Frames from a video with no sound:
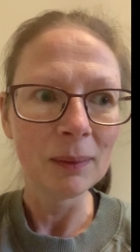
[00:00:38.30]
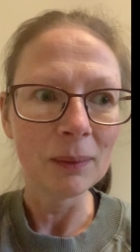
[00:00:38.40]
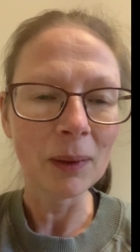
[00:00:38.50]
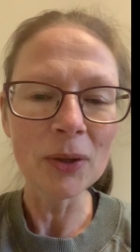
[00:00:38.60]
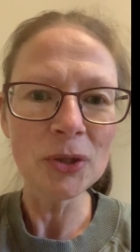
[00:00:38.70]

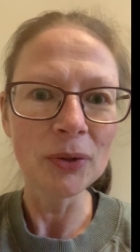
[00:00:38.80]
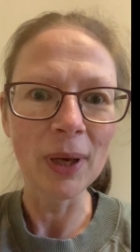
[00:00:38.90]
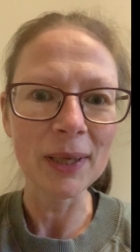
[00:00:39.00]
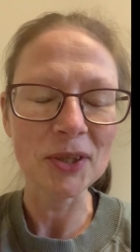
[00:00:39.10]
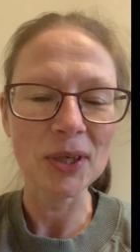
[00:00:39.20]
I should
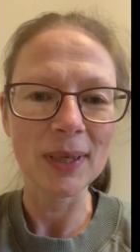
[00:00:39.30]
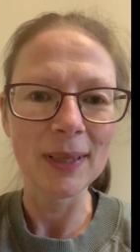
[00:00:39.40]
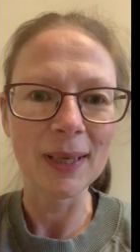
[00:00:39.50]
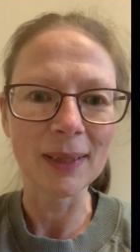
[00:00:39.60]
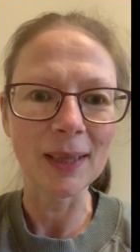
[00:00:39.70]
actually
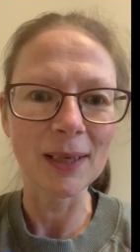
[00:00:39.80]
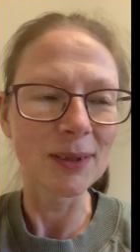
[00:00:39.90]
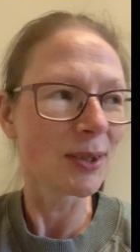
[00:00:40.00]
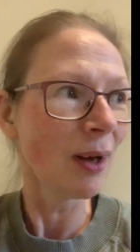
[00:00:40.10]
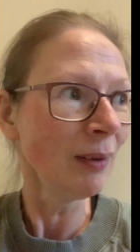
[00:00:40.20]
get that
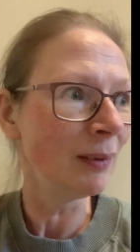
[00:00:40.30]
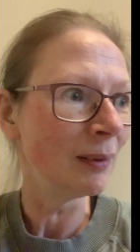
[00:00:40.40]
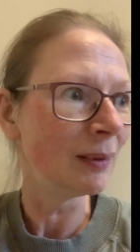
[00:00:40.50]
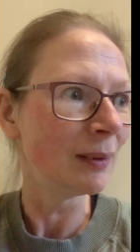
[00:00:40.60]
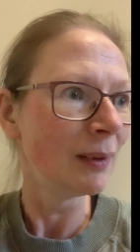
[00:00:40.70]
done.